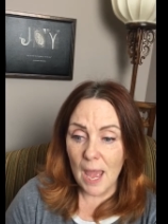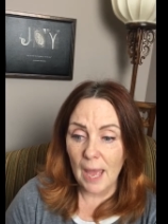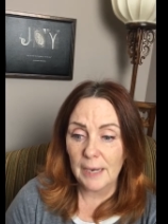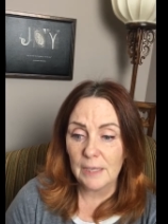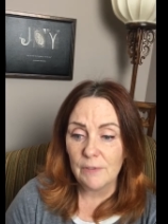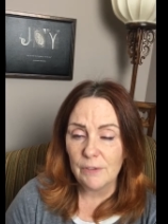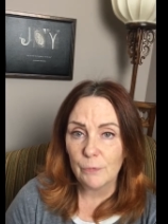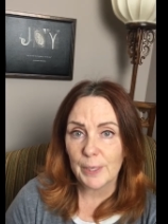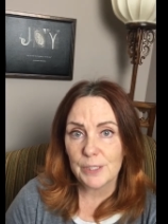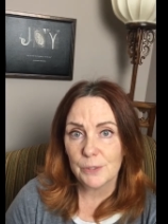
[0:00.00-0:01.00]
And even if
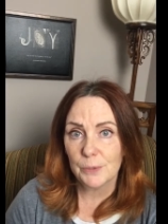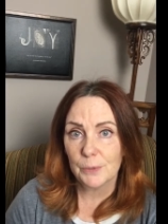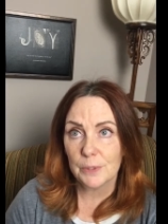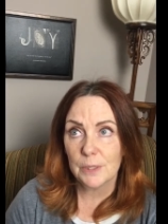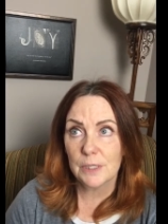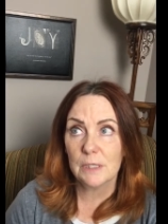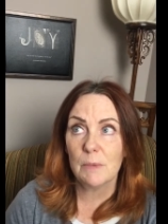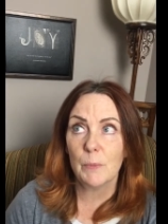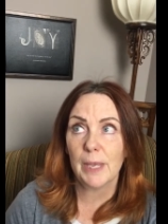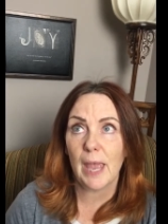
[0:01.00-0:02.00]
we do, doesn't
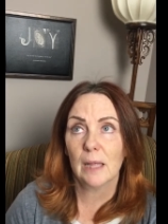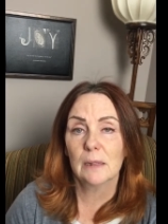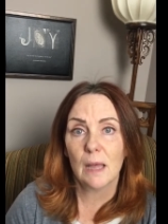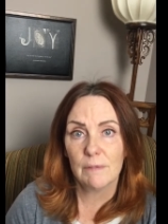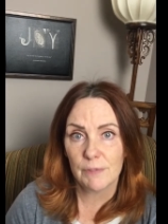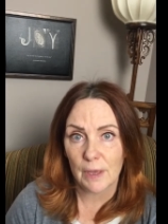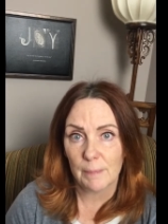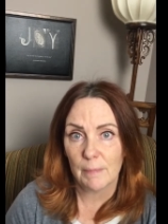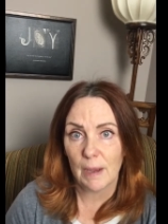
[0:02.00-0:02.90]
mean we can't love them.